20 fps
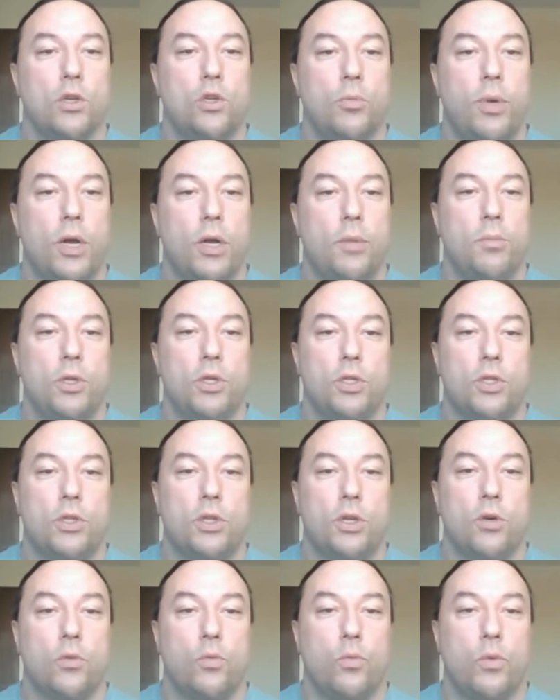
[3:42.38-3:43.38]
to publish
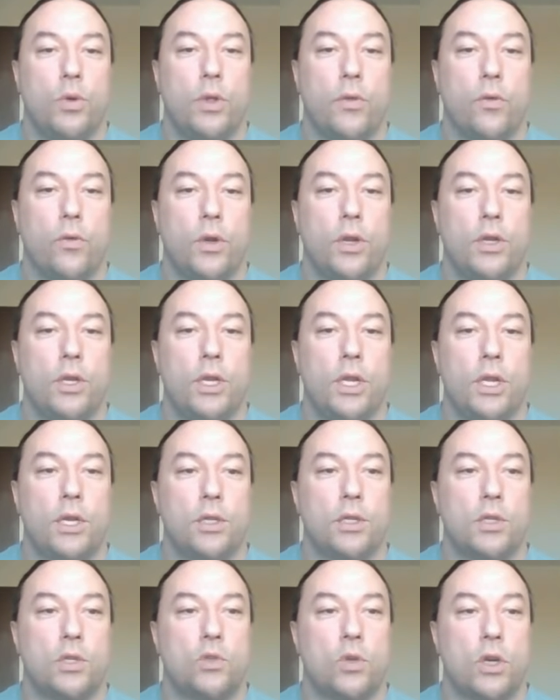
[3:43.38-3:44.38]
their withering
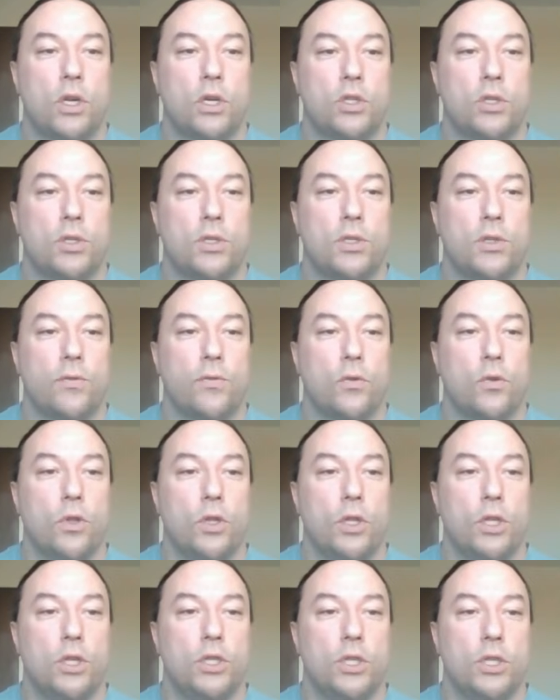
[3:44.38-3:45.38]
deconstructions of
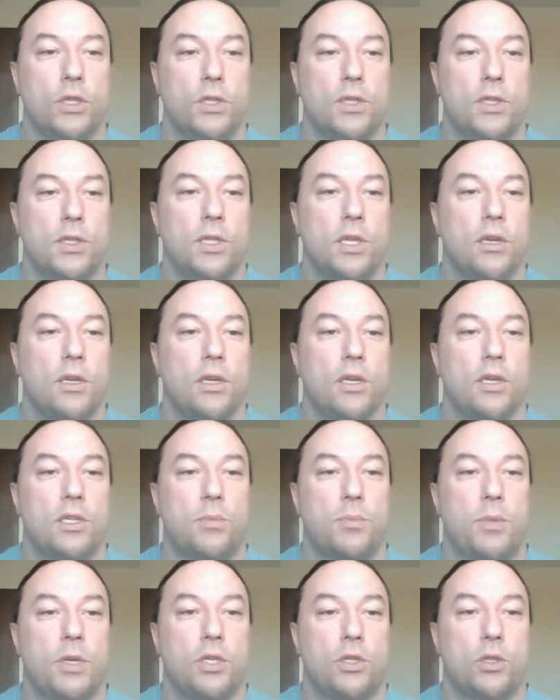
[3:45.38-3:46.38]
religions,
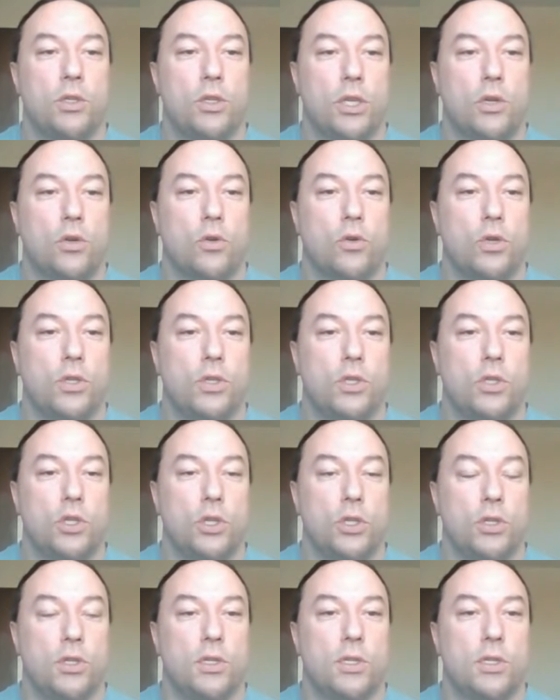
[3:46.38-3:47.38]
especially
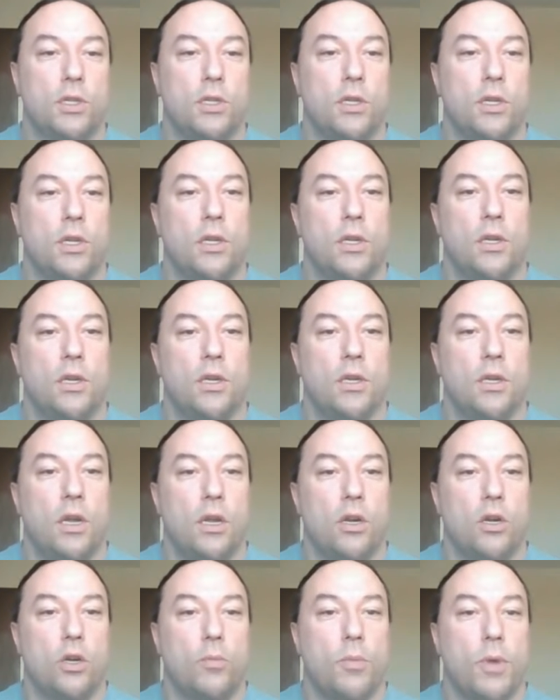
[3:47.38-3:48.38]
Christians,
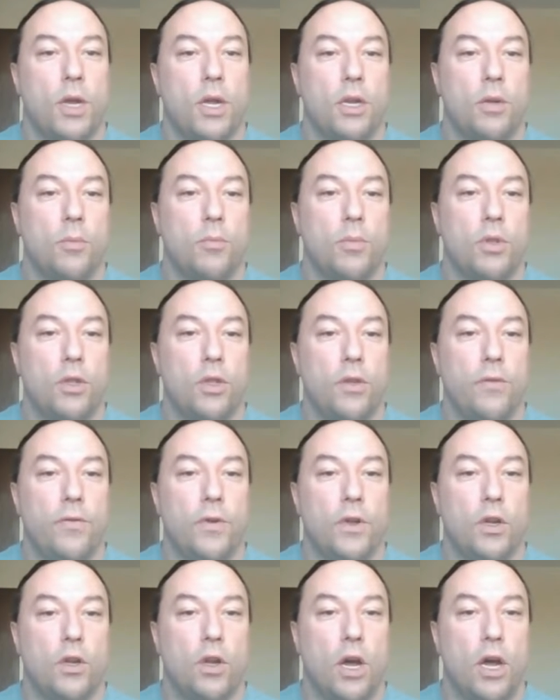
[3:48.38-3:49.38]
undermining belief
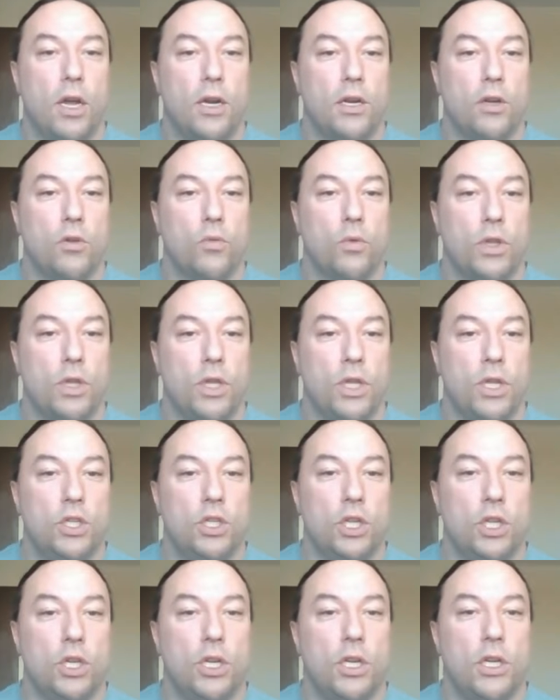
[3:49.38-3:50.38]
in God and
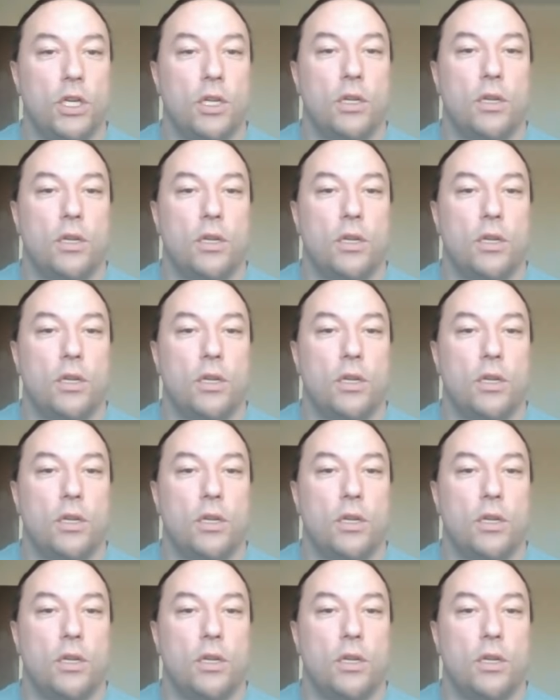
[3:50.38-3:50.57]
religion.